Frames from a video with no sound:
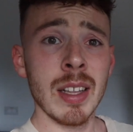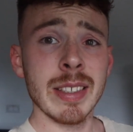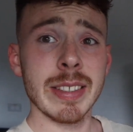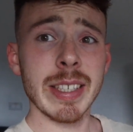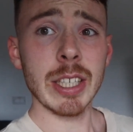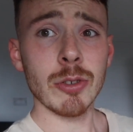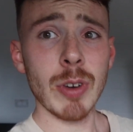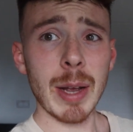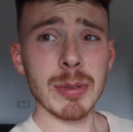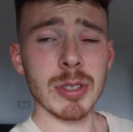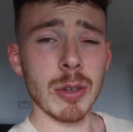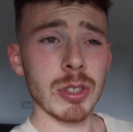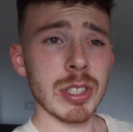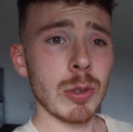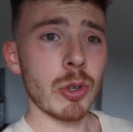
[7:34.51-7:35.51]
6 reps,
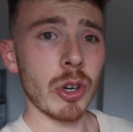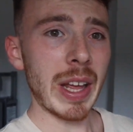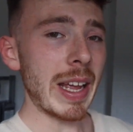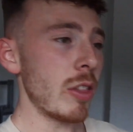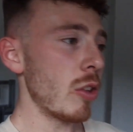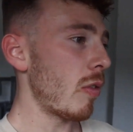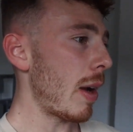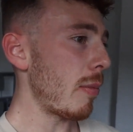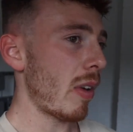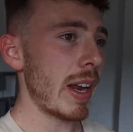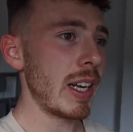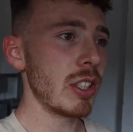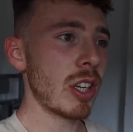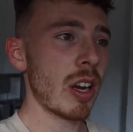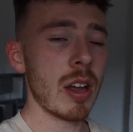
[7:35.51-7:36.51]
so I've still got it in the rep
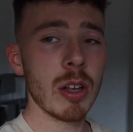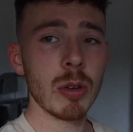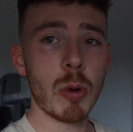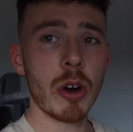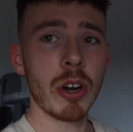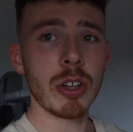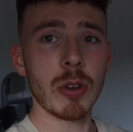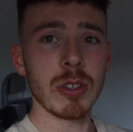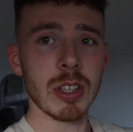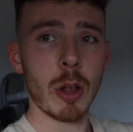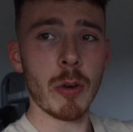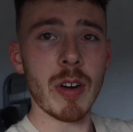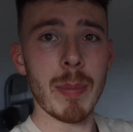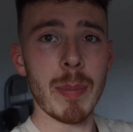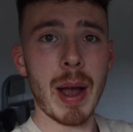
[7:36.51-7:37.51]
range. What I'm going to do is
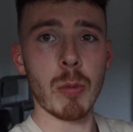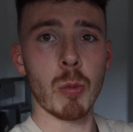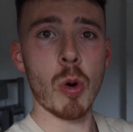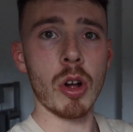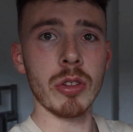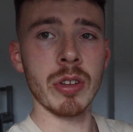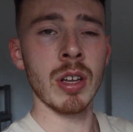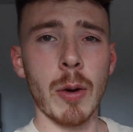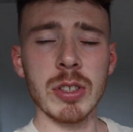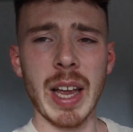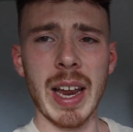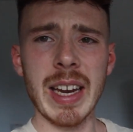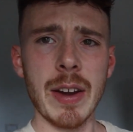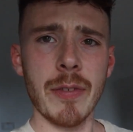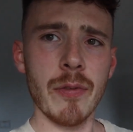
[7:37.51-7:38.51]
lower it by 1. That was
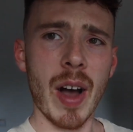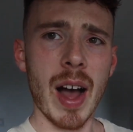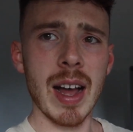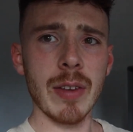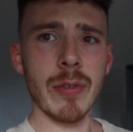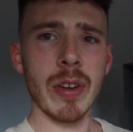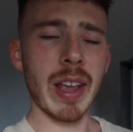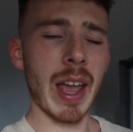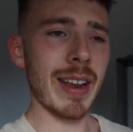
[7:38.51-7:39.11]
85